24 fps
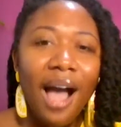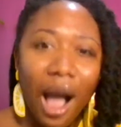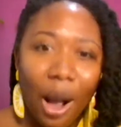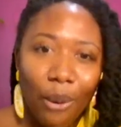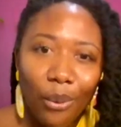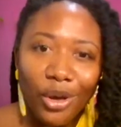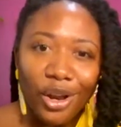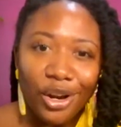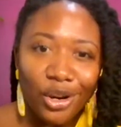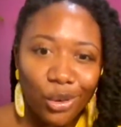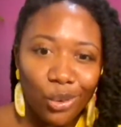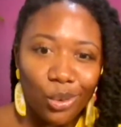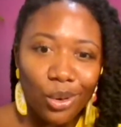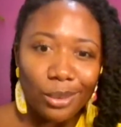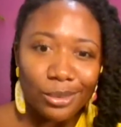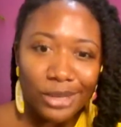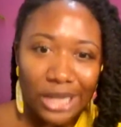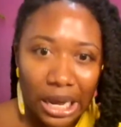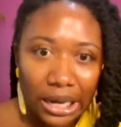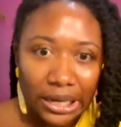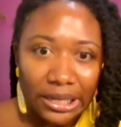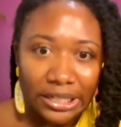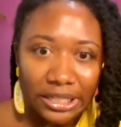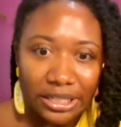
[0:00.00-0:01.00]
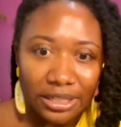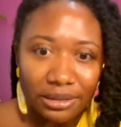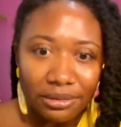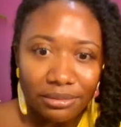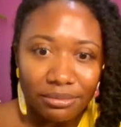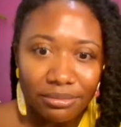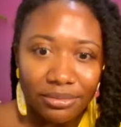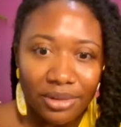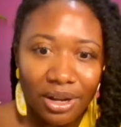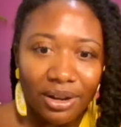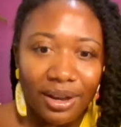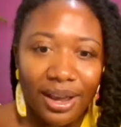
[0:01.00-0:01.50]
I want to know who I'm talking to.
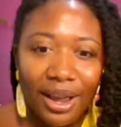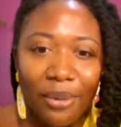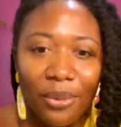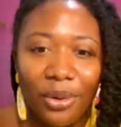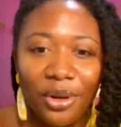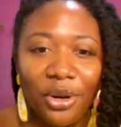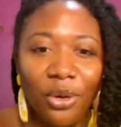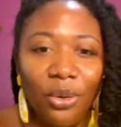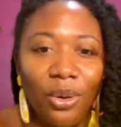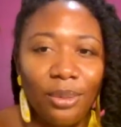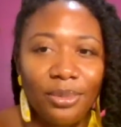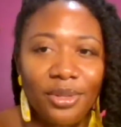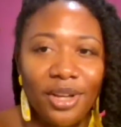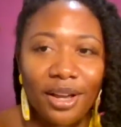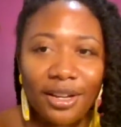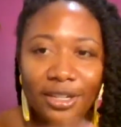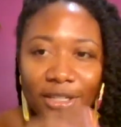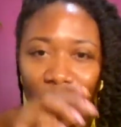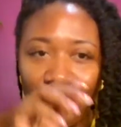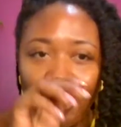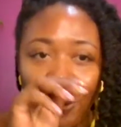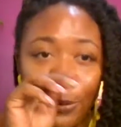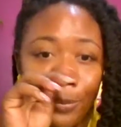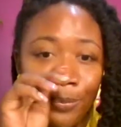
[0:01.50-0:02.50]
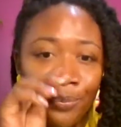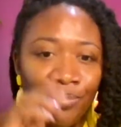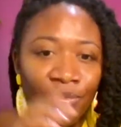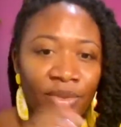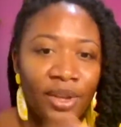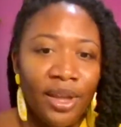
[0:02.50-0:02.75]
Okay, I want to know who I'm talking to,